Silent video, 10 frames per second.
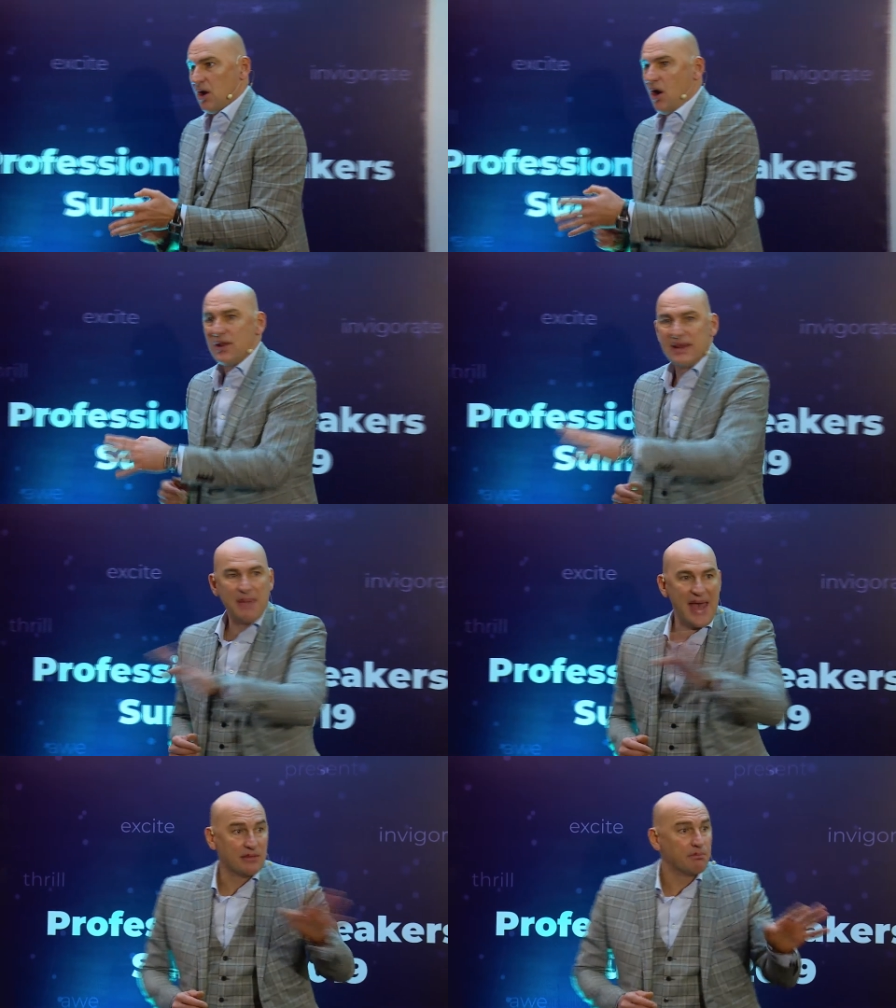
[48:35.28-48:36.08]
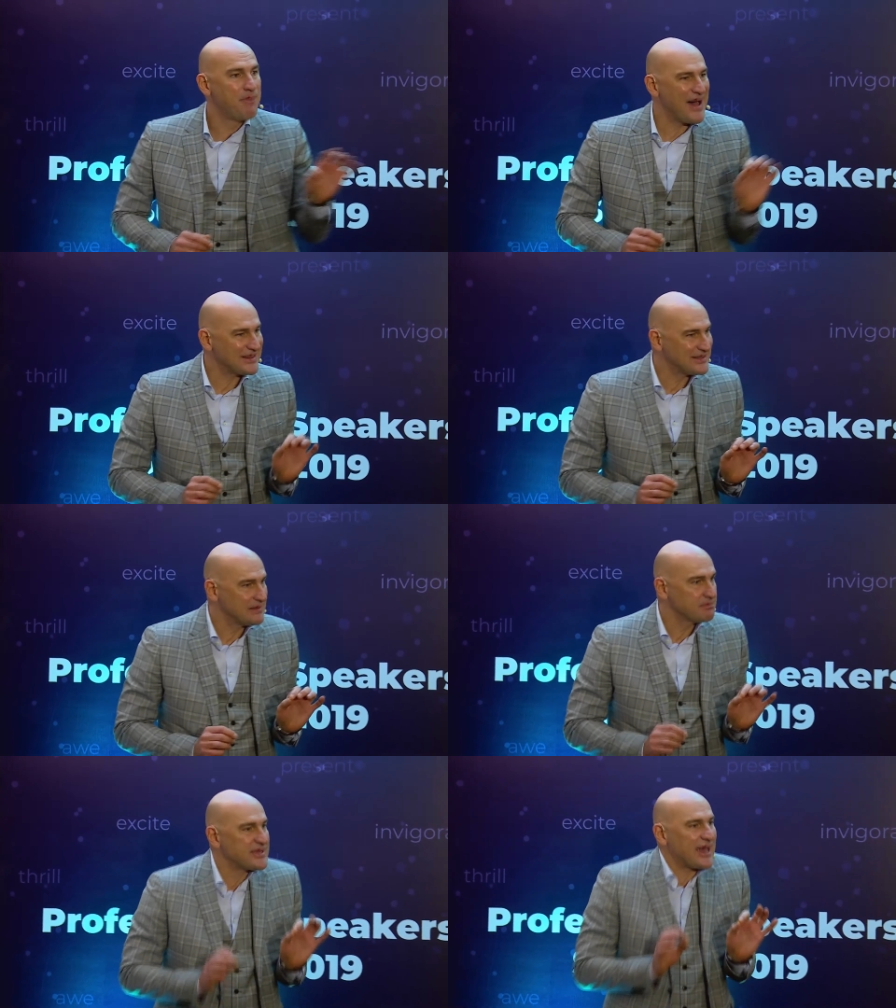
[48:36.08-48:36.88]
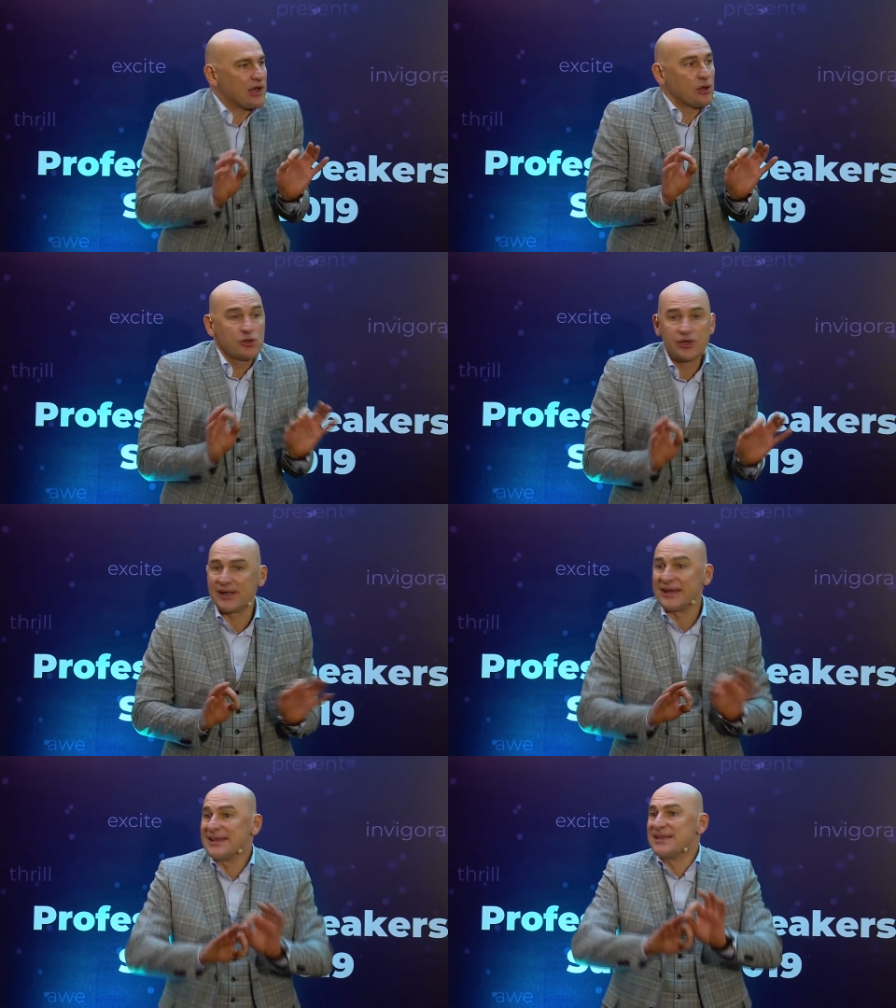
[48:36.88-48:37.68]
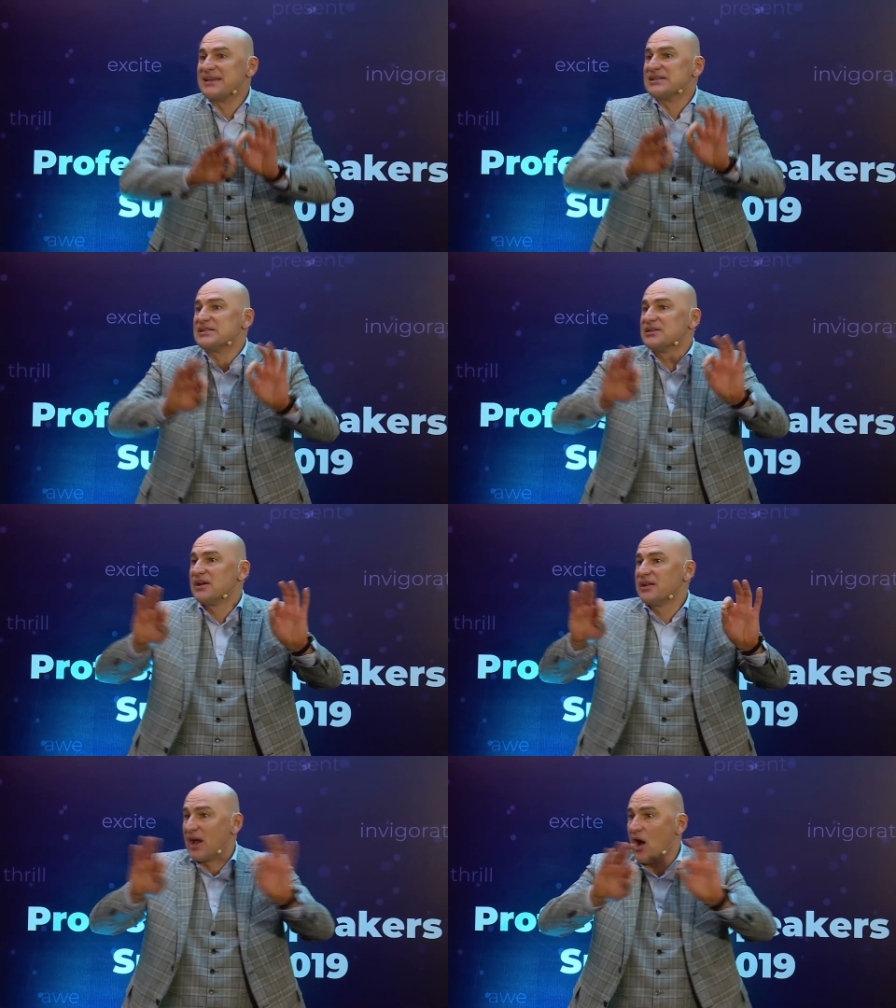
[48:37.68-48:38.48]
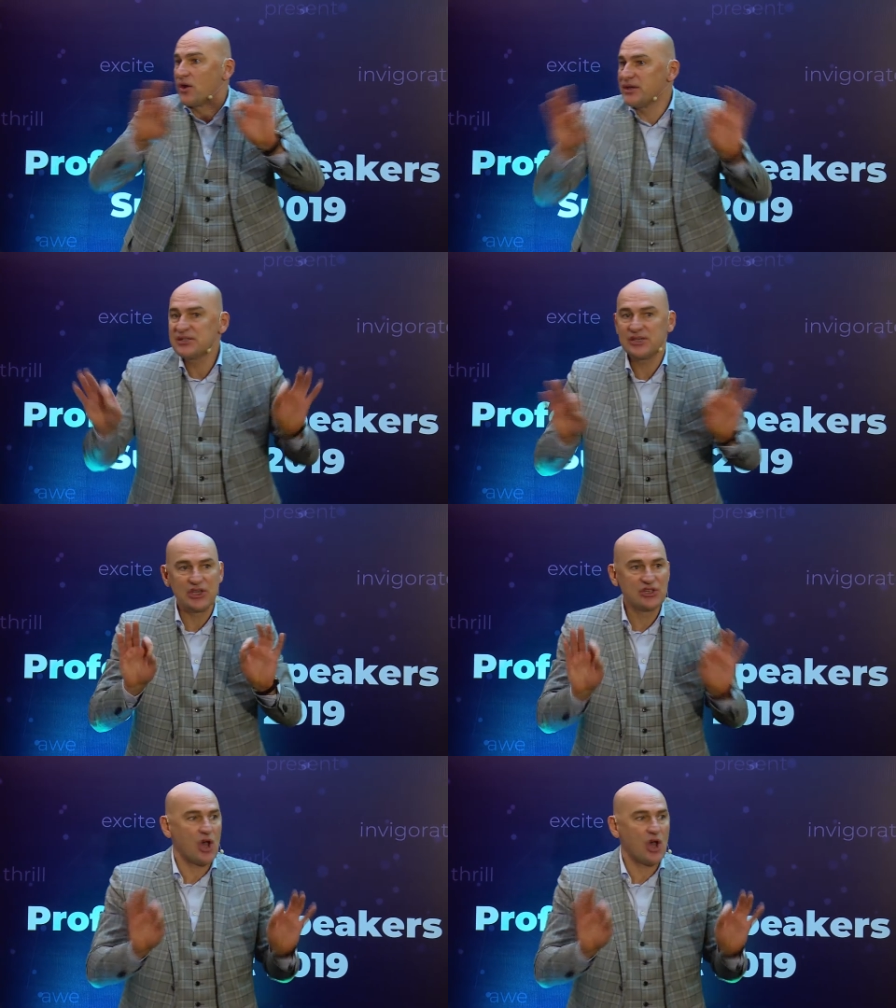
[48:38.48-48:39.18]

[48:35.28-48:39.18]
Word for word: only men, but psychologically, this is the audience is